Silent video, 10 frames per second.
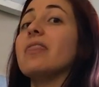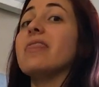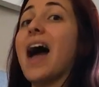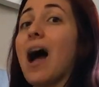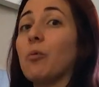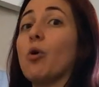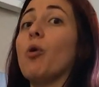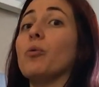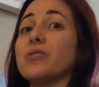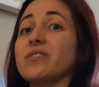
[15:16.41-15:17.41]
That will
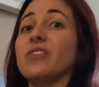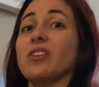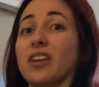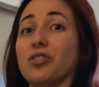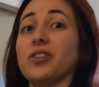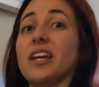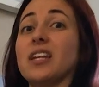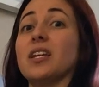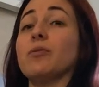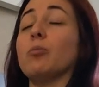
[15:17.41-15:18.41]
almost feel like you're
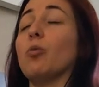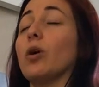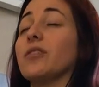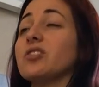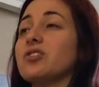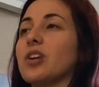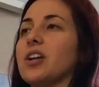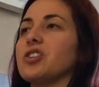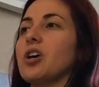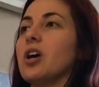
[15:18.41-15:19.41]
gaining even more of a stretch,